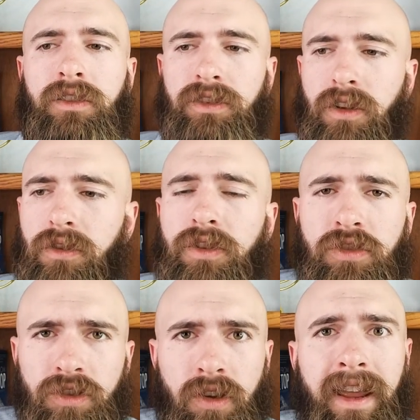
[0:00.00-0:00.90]
So
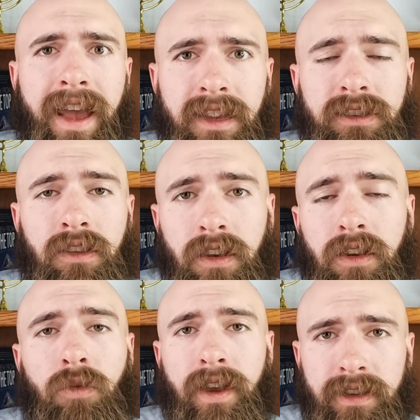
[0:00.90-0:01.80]
you should ask a
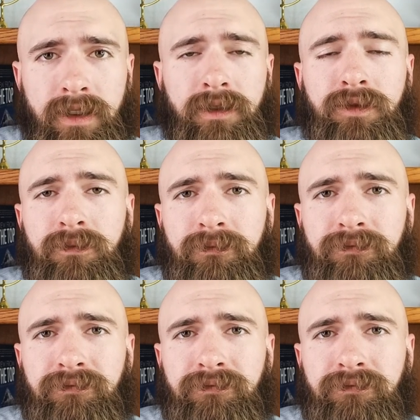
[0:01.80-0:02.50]
lot of questions.